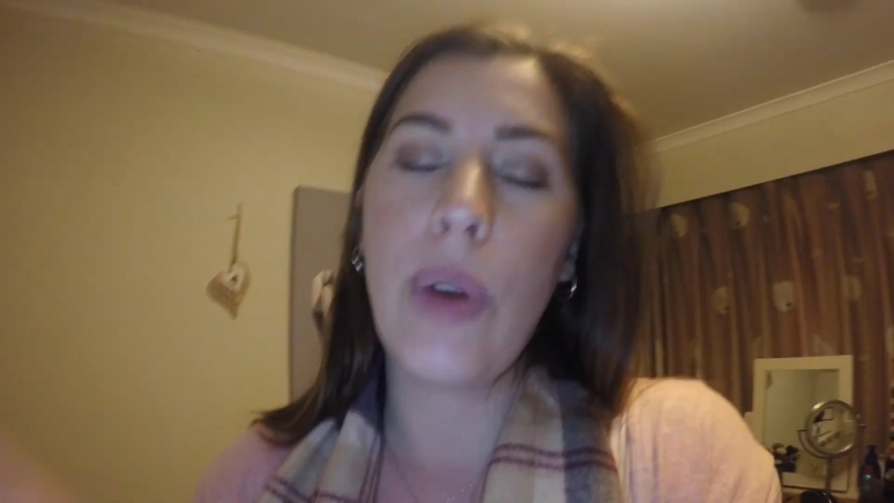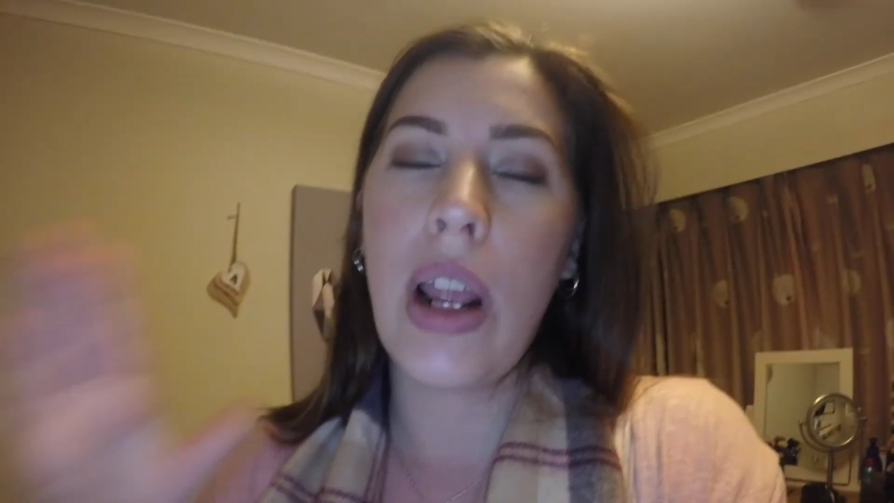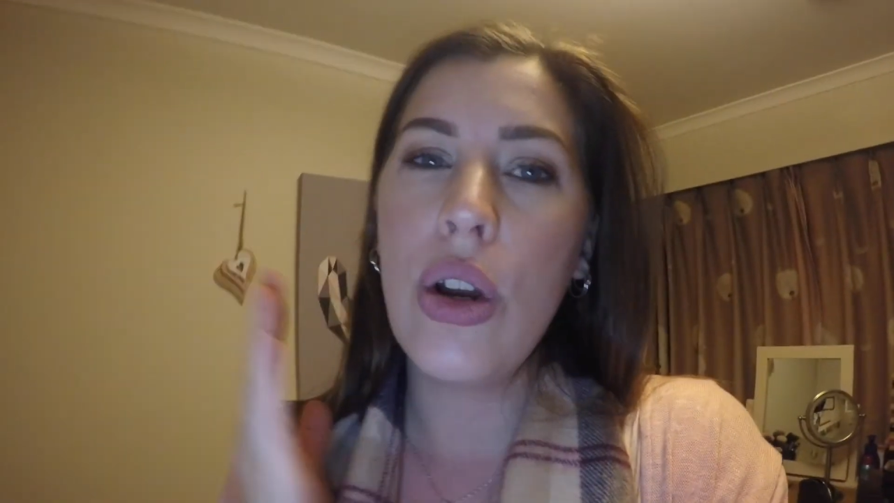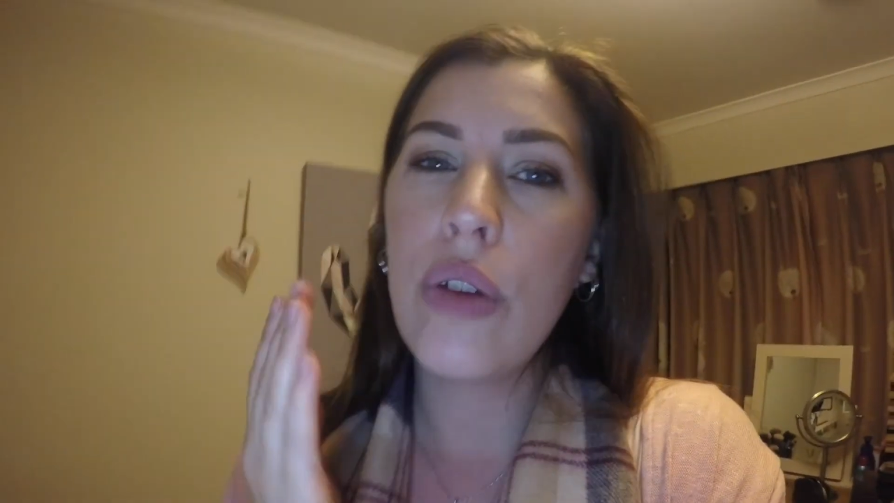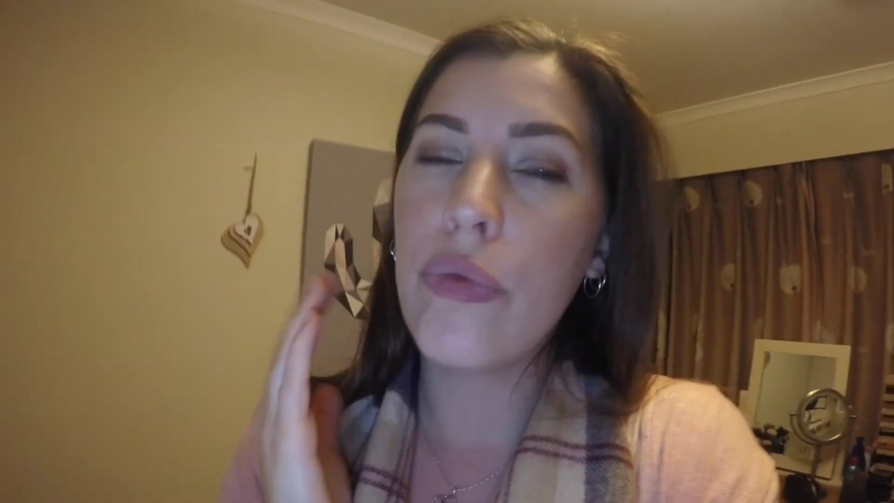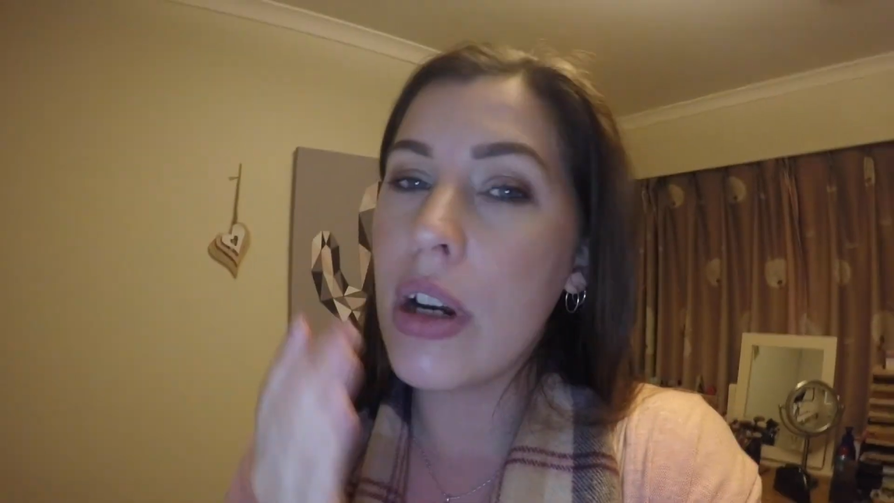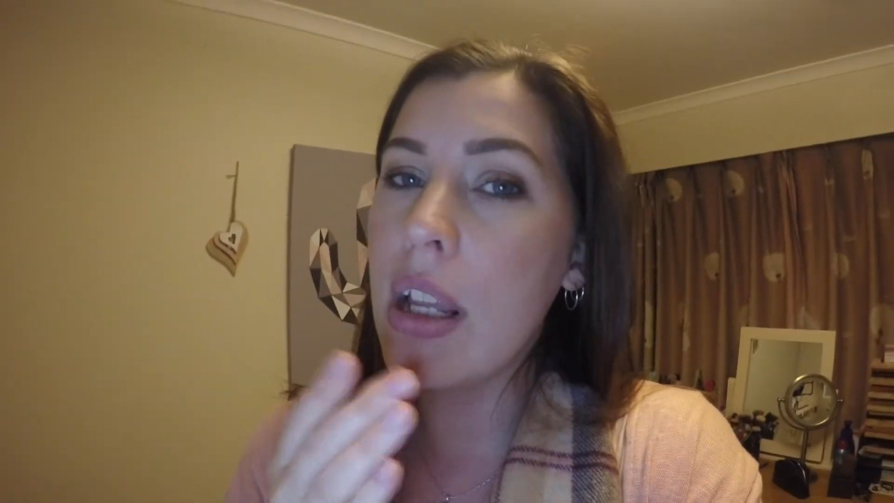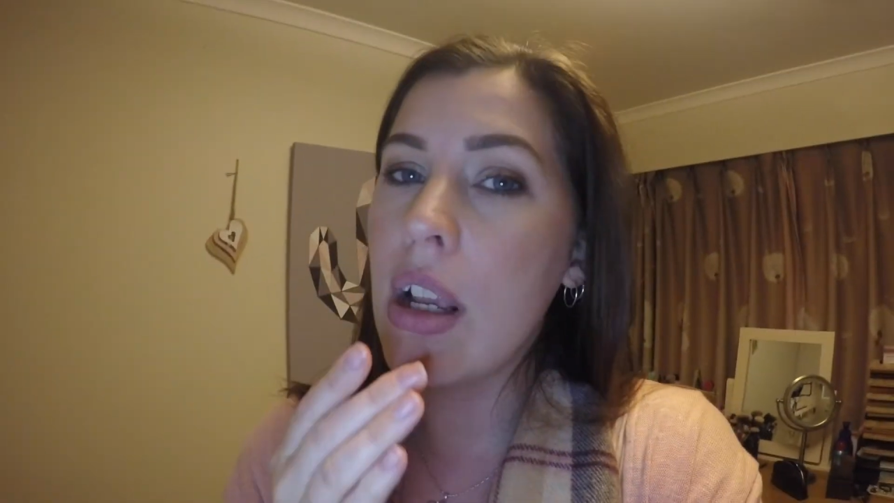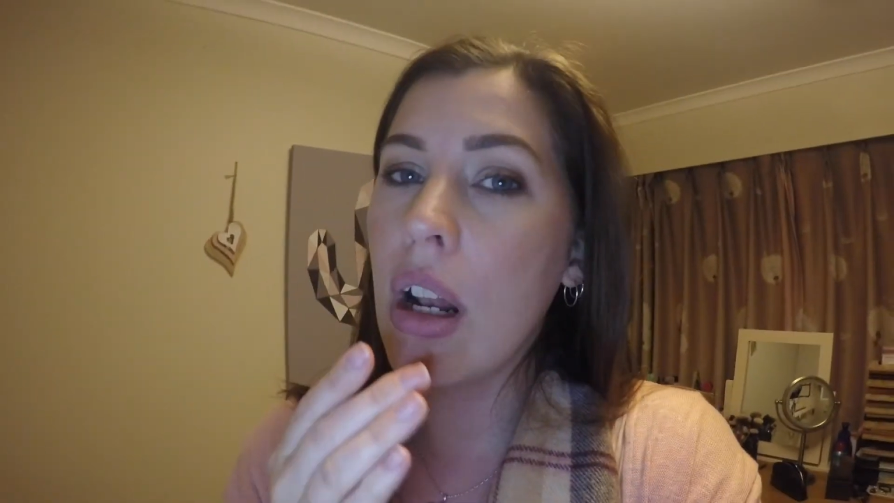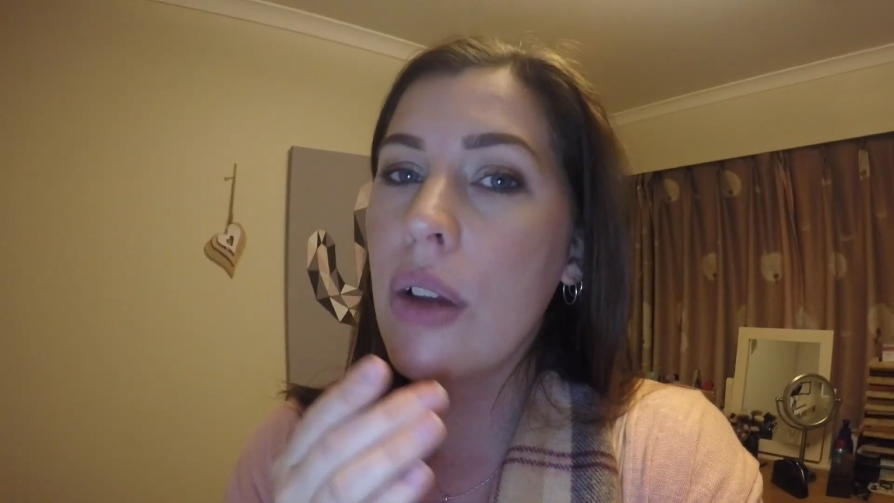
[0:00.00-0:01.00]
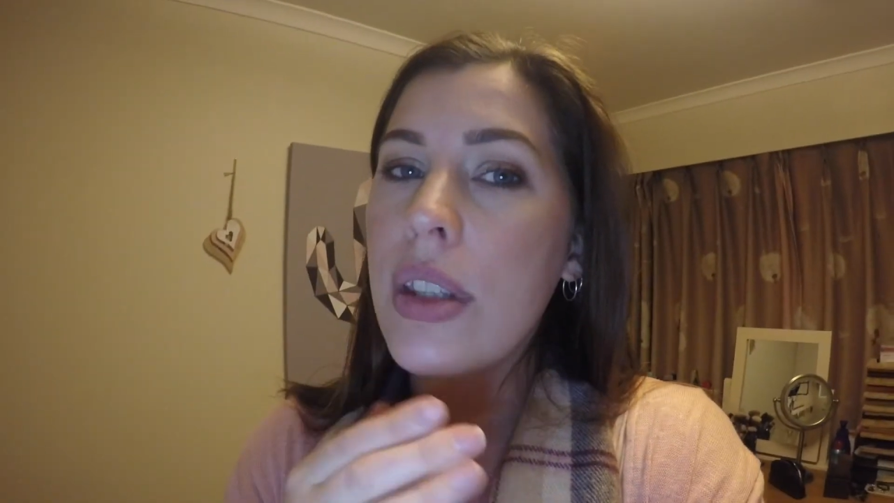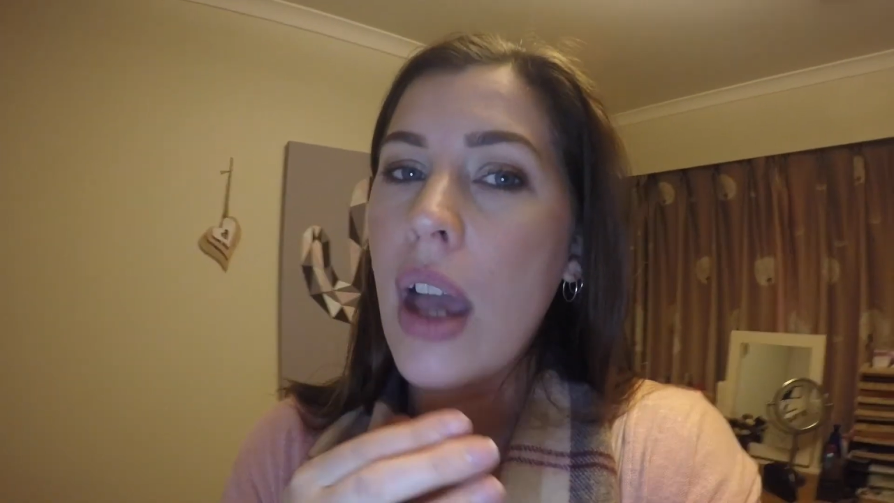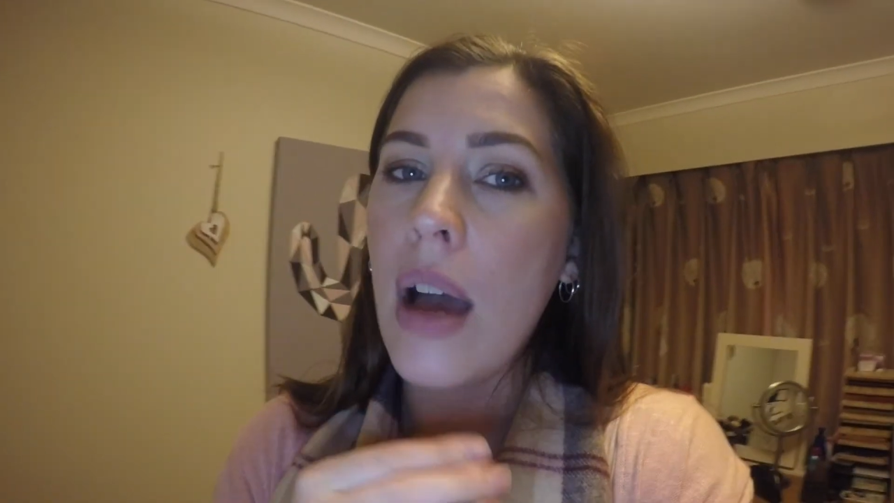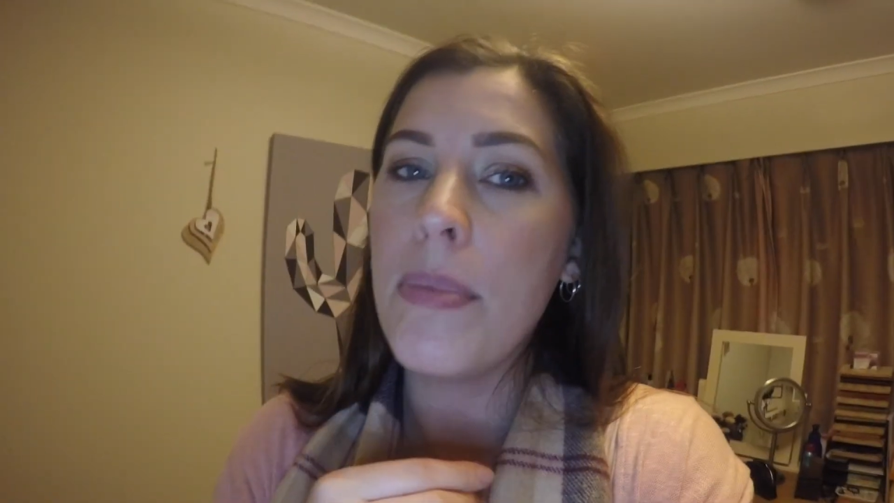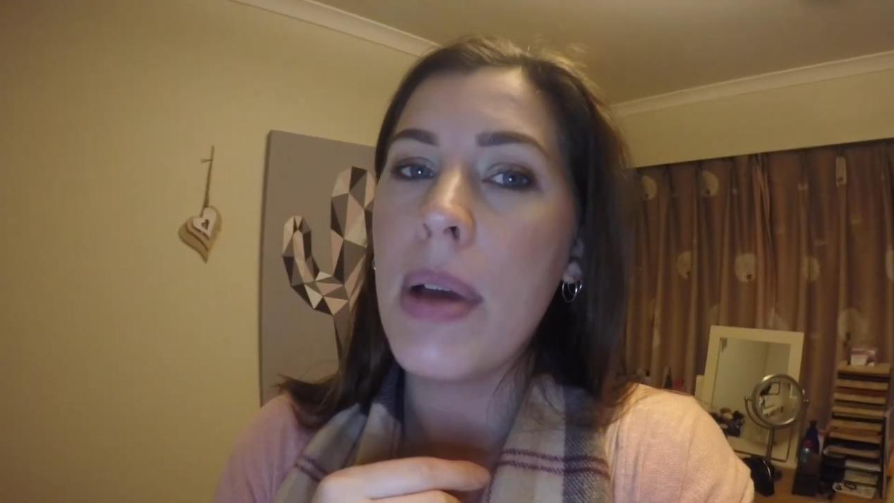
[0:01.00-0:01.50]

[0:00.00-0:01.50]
When I look really close up,